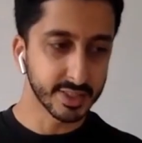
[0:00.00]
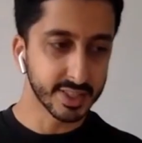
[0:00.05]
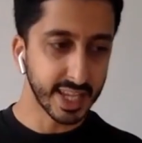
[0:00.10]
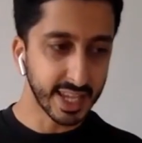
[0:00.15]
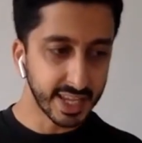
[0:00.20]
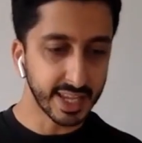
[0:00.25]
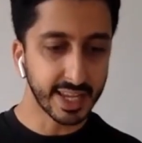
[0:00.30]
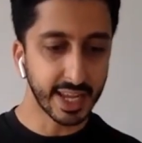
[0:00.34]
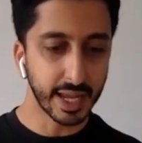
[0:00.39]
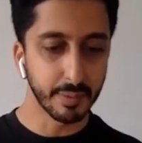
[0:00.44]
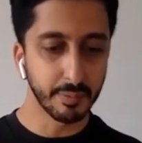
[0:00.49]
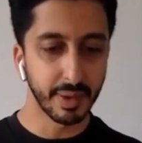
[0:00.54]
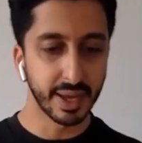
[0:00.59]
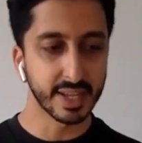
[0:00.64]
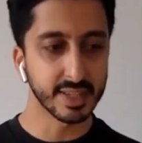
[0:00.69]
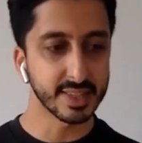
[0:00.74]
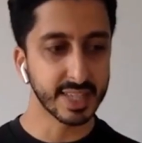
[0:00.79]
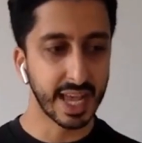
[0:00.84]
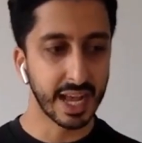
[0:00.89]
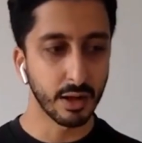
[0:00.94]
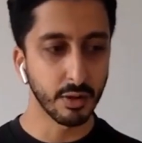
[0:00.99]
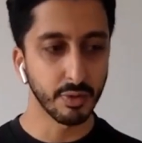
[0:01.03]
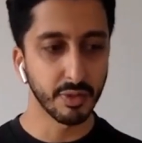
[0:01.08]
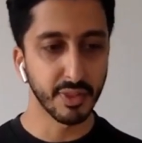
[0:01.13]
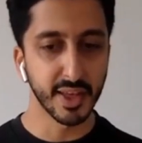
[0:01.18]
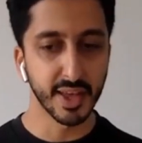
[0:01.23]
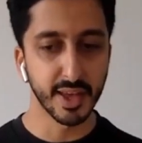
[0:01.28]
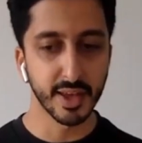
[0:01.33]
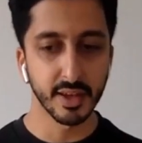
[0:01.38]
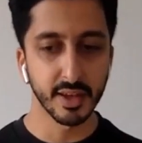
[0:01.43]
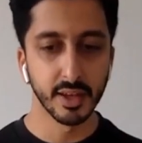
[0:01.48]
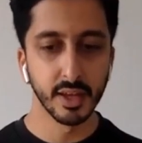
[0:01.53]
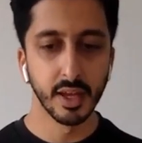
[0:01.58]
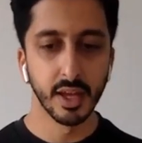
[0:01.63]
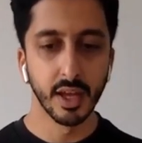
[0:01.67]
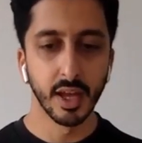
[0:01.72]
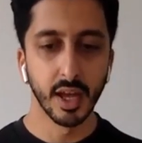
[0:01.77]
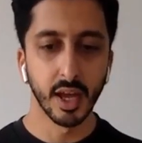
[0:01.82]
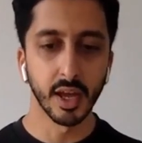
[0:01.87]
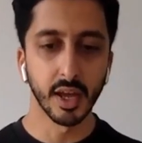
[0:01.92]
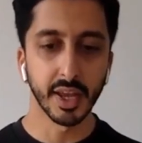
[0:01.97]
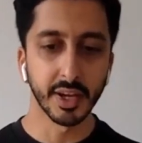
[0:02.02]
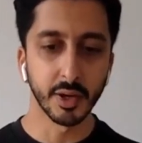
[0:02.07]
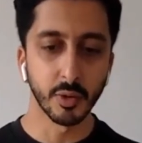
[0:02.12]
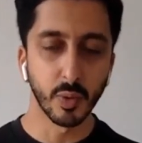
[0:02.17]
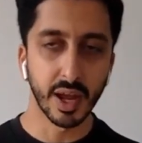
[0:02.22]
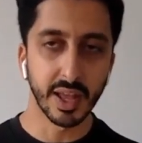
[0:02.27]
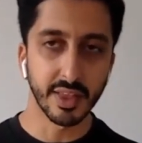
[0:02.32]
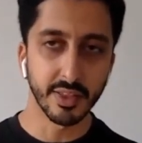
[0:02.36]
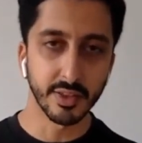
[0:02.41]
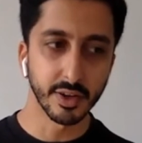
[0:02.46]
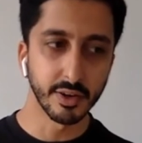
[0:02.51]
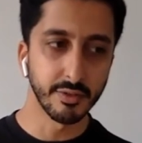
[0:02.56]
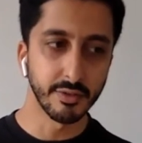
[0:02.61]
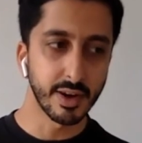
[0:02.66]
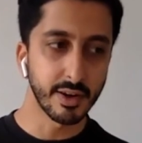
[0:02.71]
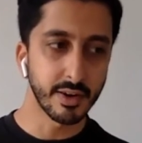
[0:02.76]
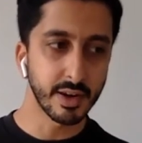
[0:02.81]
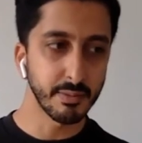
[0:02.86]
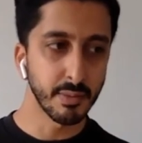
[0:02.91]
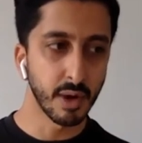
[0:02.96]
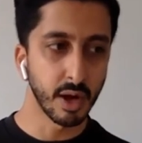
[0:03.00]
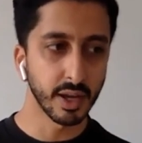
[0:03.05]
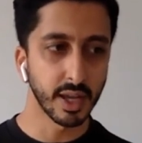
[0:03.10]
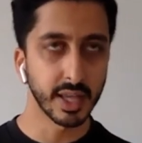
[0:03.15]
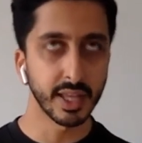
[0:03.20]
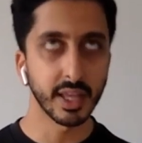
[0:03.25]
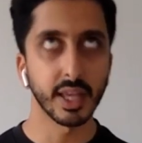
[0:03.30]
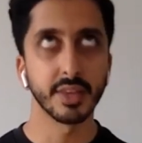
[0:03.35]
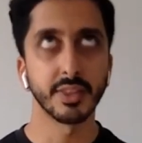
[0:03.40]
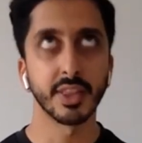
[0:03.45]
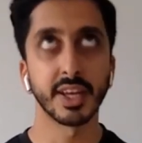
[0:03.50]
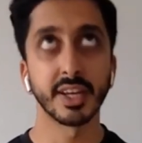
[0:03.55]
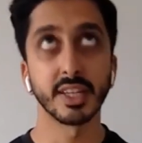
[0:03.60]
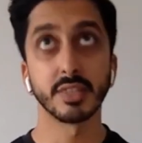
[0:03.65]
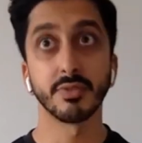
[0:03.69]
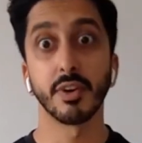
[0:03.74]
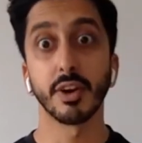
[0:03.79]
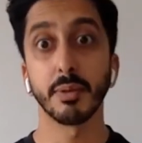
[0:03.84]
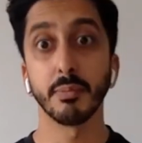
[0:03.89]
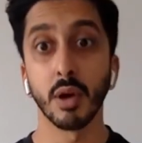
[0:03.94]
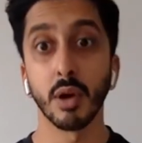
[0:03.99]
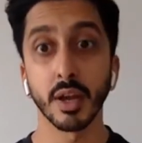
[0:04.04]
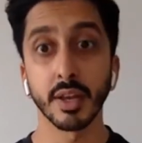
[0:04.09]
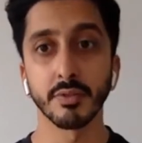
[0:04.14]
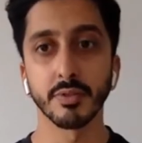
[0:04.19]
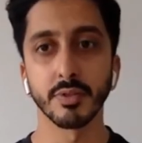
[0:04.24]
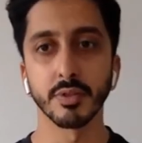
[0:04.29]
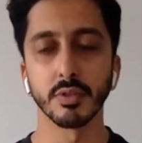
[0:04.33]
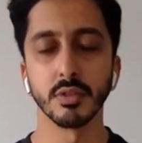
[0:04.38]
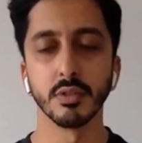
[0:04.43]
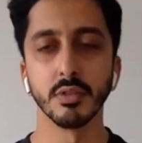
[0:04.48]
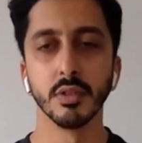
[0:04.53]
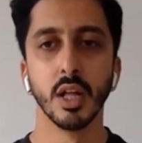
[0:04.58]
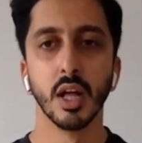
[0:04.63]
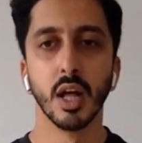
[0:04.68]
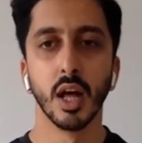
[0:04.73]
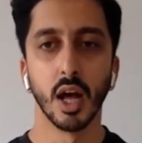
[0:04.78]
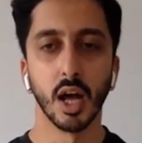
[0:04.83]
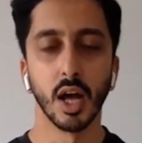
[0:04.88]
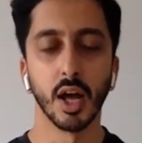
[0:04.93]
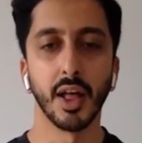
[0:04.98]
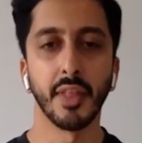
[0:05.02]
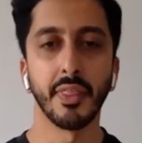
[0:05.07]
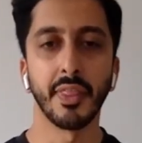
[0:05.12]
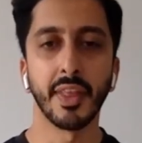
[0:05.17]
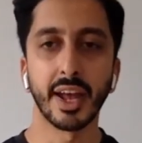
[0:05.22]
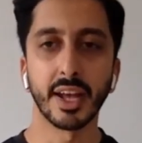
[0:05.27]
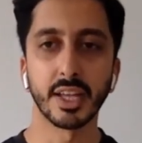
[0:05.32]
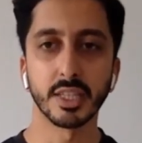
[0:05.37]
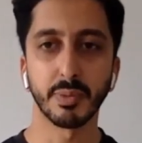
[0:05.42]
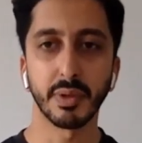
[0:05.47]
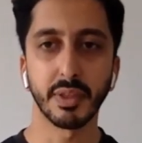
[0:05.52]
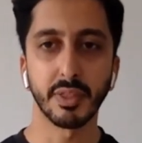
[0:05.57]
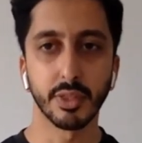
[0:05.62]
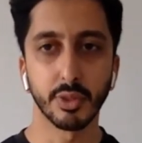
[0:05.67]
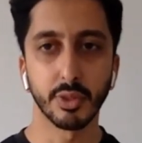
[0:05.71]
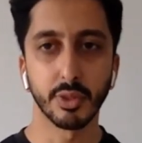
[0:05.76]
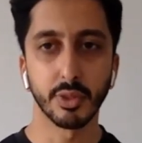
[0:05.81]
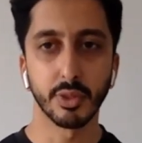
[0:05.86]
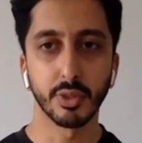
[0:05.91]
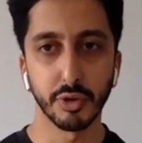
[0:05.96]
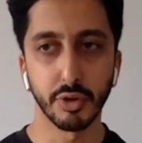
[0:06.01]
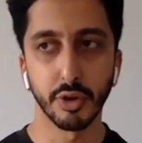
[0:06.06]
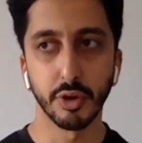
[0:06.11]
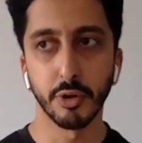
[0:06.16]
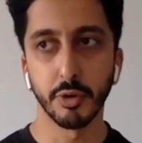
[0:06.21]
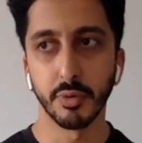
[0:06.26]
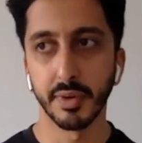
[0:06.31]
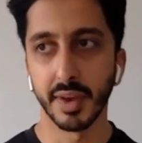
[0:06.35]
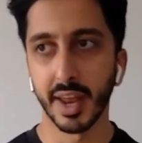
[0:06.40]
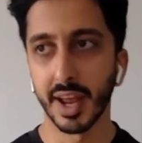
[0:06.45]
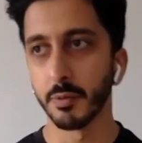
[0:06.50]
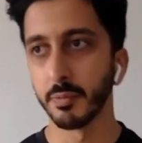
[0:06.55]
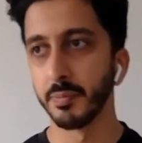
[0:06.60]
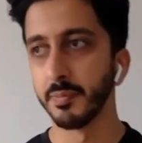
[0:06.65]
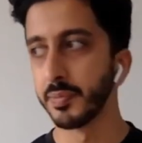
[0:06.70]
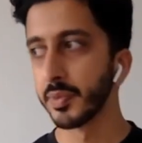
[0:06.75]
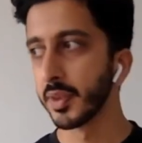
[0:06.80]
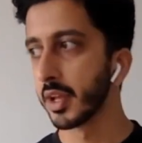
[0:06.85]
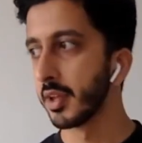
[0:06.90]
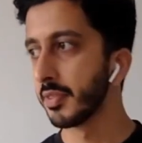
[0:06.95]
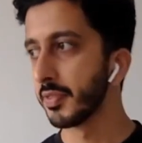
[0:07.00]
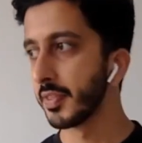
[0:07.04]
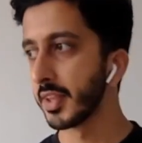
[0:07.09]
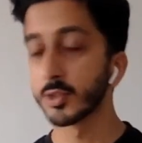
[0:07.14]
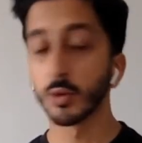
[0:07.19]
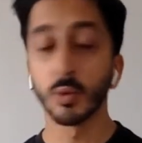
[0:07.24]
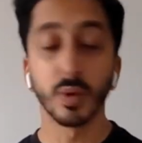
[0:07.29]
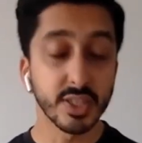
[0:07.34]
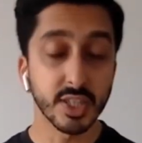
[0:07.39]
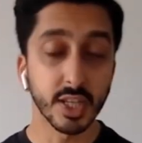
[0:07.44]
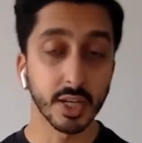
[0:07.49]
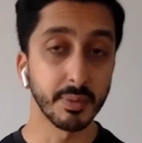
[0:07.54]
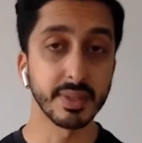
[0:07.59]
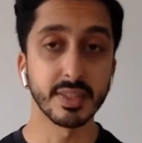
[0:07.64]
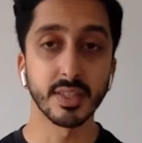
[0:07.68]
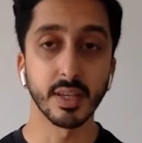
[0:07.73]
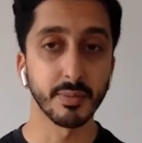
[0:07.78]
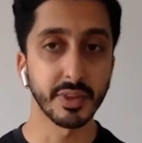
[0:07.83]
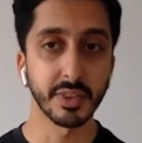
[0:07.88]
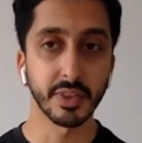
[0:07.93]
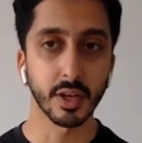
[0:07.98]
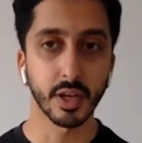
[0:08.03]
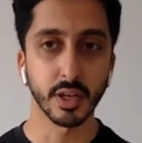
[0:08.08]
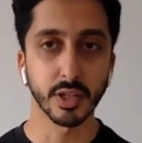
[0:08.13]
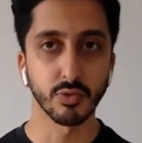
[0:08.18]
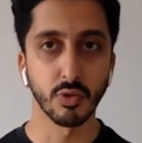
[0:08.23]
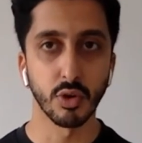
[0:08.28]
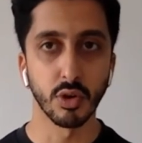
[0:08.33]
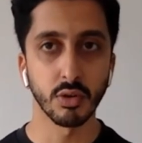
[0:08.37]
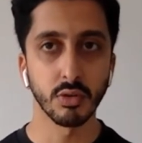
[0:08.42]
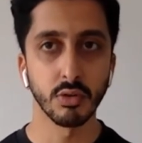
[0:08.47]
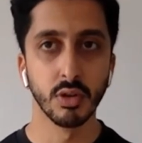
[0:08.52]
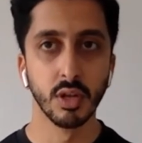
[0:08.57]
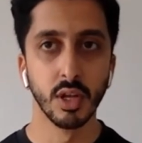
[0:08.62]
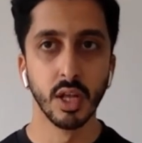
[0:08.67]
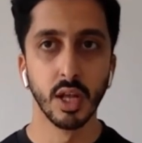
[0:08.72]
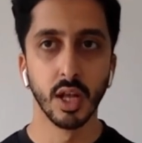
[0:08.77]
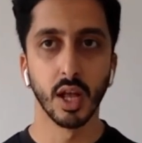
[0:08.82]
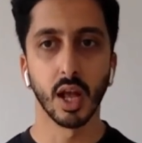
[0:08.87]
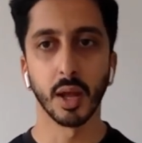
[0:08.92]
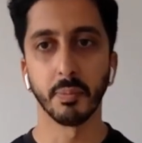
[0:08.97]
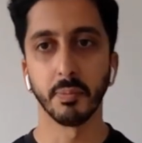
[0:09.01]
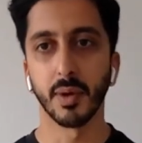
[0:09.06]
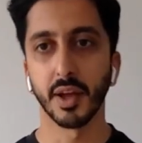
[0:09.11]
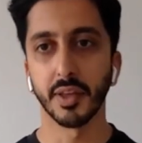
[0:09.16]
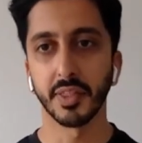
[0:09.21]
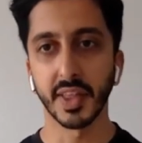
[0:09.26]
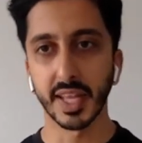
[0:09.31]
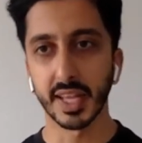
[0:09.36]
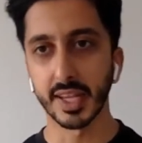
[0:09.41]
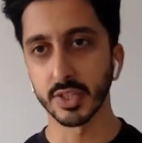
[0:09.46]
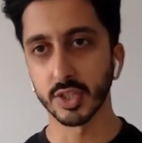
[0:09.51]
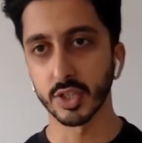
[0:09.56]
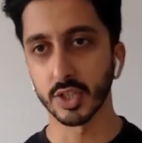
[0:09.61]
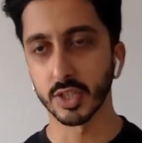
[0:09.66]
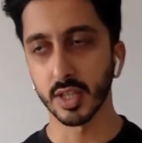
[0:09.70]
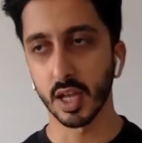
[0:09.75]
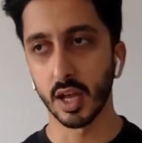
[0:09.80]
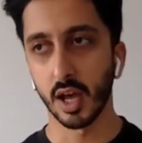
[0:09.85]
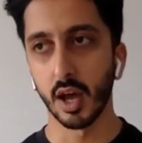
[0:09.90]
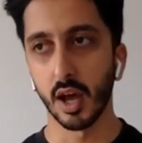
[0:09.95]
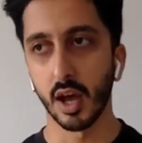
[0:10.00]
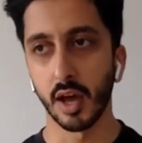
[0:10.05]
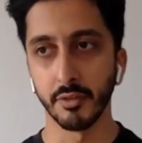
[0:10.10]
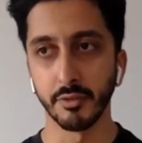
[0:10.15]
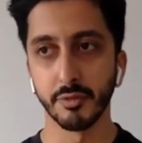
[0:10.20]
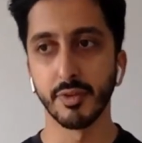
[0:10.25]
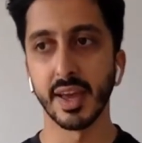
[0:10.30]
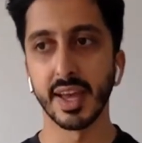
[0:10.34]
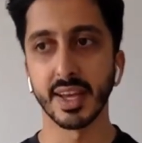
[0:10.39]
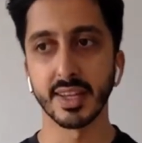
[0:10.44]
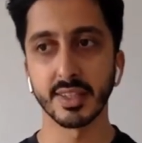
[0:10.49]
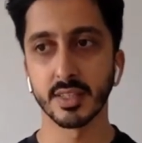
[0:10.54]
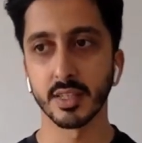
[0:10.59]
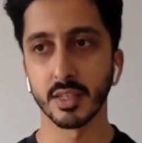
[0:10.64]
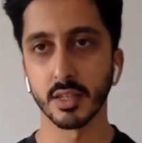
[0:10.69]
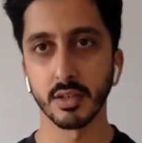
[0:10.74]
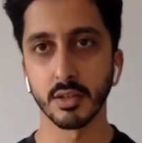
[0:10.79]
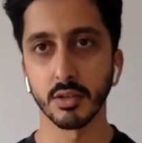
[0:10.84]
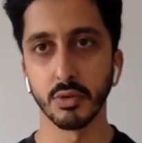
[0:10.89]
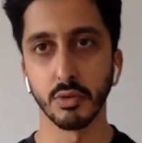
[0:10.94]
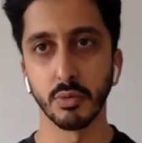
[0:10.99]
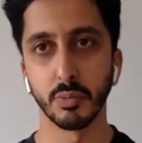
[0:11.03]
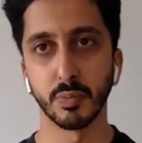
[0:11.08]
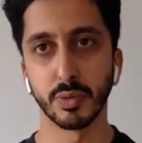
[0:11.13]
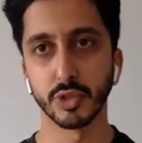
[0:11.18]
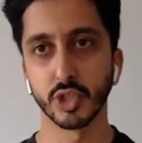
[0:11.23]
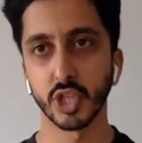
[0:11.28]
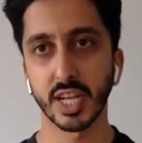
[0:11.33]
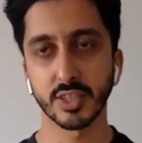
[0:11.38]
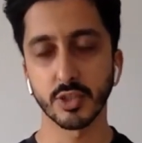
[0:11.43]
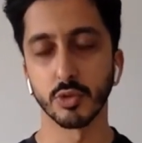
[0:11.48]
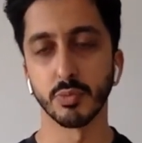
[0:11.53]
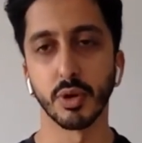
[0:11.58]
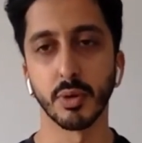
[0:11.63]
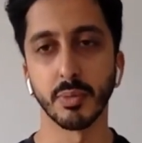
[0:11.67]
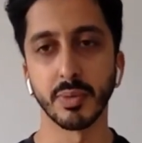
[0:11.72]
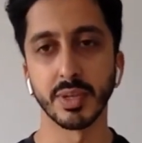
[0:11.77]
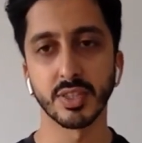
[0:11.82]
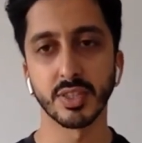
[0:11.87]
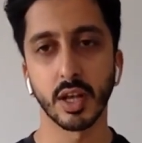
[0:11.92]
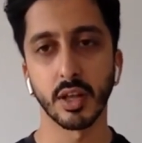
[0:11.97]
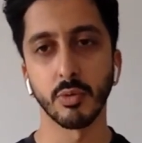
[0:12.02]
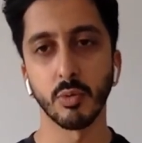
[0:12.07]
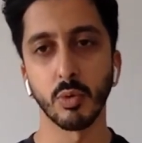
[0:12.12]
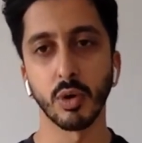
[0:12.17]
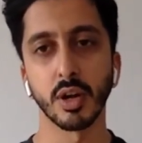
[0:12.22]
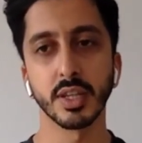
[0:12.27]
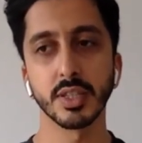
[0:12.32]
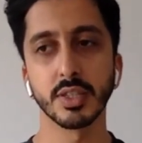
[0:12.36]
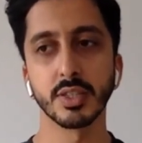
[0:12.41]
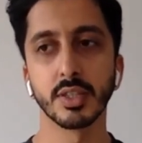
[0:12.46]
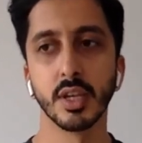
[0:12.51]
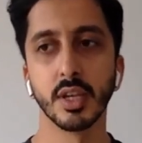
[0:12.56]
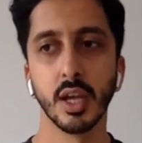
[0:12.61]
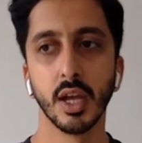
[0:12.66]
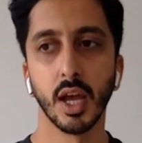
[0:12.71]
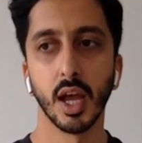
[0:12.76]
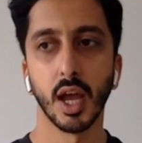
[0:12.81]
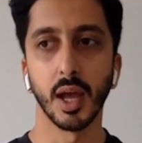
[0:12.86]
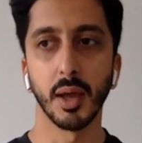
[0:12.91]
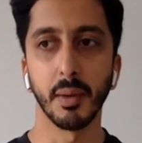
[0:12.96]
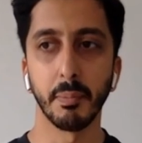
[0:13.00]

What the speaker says: and taking campaigns out there in a way that that is very mindful and that has been thought through. Now, there's always going to be something that goes wrong. I think it's just unfair to project or promise otherwise.